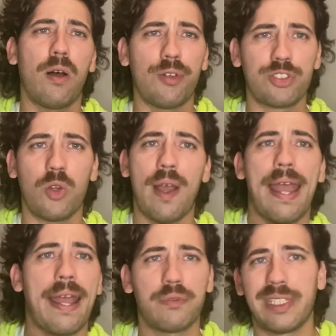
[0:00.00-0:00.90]
also
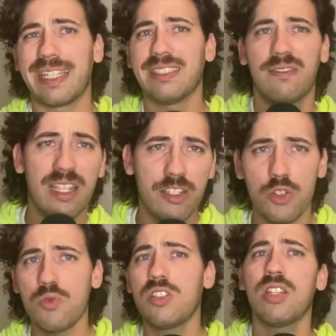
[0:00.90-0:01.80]
have to
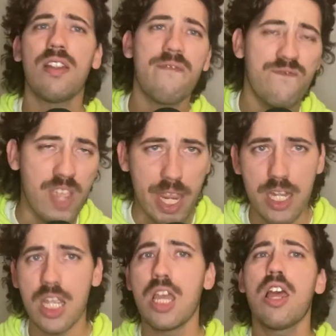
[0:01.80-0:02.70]
continue to
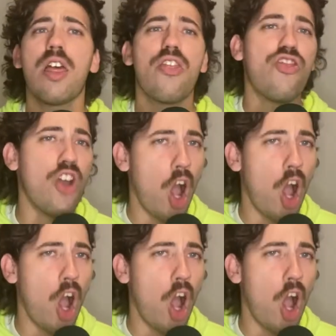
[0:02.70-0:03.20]
defend the